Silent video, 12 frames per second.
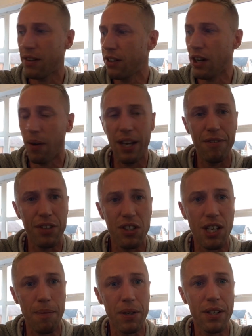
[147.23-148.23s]
You know, even
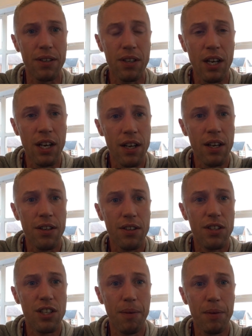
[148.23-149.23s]
some of
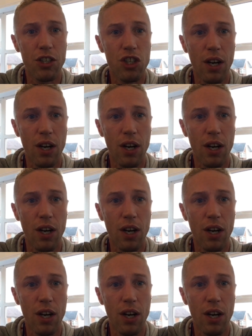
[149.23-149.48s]
the